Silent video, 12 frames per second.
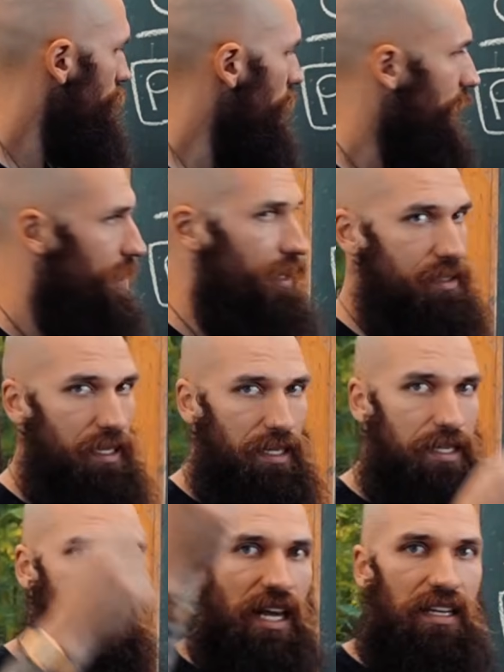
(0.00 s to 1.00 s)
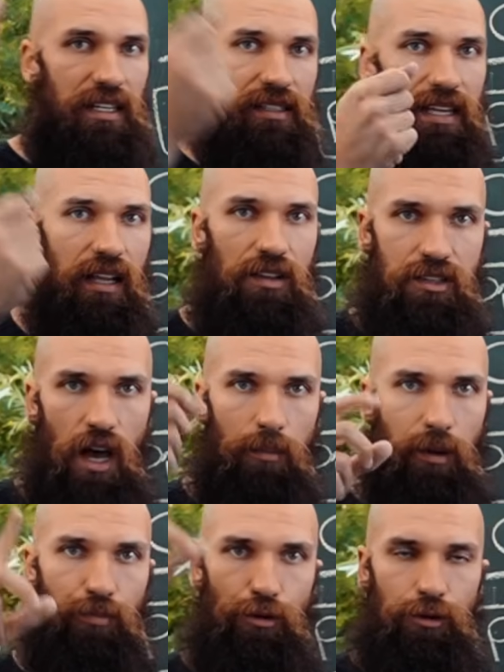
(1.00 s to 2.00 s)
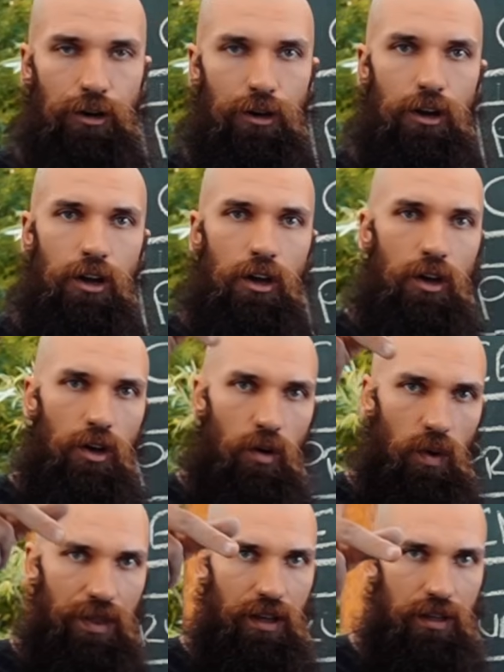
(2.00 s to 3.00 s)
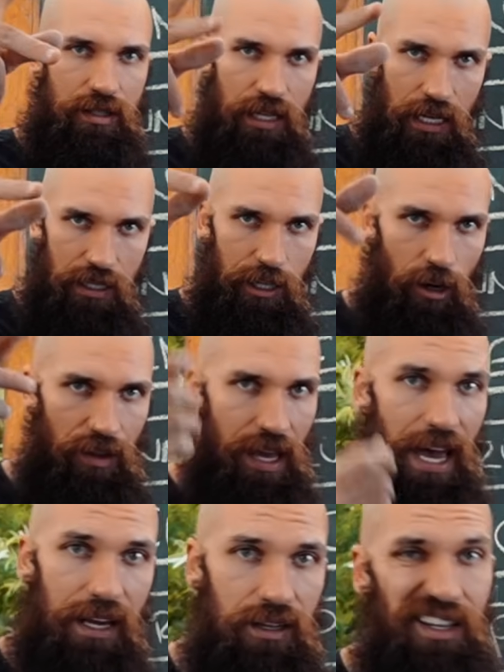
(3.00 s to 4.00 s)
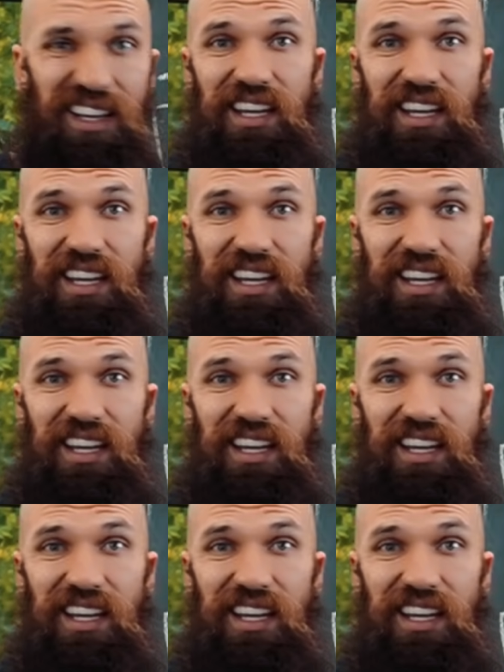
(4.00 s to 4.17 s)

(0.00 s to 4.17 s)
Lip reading: right? It's an extending telescopic pruner with a secateur on the end.